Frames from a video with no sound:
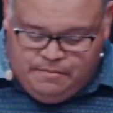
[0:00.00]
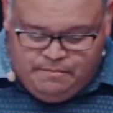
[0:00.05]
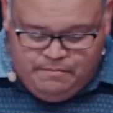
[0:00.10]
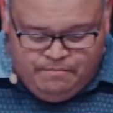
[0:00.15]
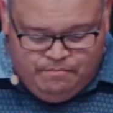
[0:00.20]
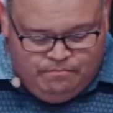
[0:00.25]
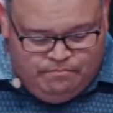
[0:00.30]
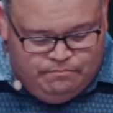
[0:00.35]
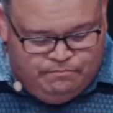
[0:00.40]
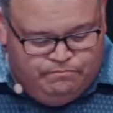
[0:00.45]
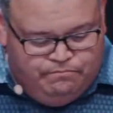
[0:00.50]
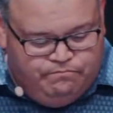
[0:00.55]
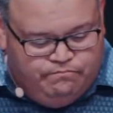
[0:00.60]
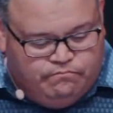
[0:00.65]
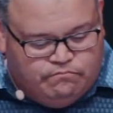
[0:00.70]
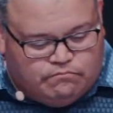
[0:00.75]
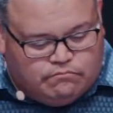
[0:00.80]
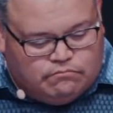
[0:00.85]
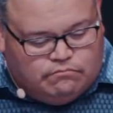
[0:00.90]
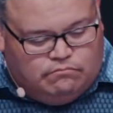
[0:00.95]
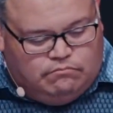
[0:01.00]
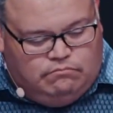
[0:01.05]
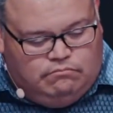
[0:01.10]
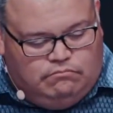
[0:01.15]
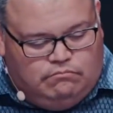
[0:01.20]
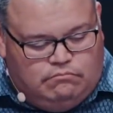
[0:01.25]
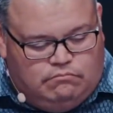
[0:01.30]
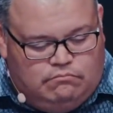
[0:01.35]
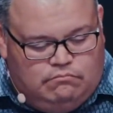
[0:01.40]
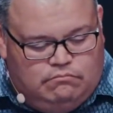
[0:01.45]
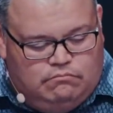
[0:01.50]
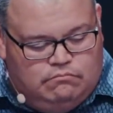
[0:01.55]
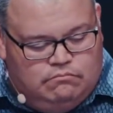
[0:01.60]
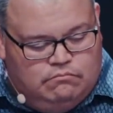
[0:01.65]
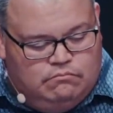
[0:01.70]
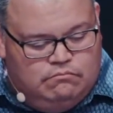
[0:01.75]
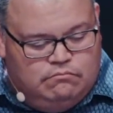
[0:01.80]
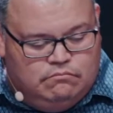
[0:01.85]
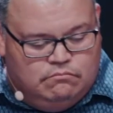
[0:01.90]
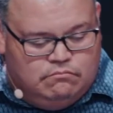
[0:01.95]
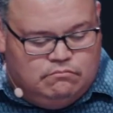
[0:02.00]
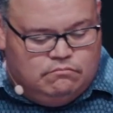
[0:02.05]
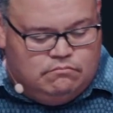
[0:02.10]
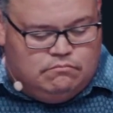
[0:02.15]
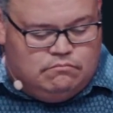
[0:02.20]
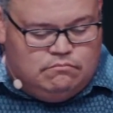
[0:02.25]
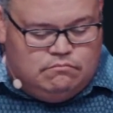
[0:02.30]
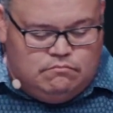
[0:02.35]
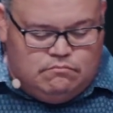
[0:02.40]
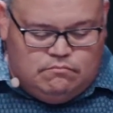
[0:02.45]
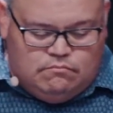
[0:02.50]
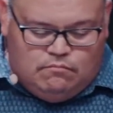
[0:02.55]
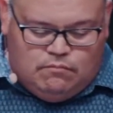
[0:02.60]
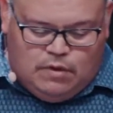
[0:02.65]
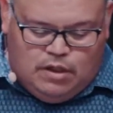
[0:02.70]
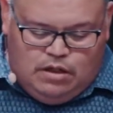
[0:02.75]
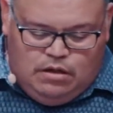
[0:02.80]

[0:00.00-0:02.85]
[no speech]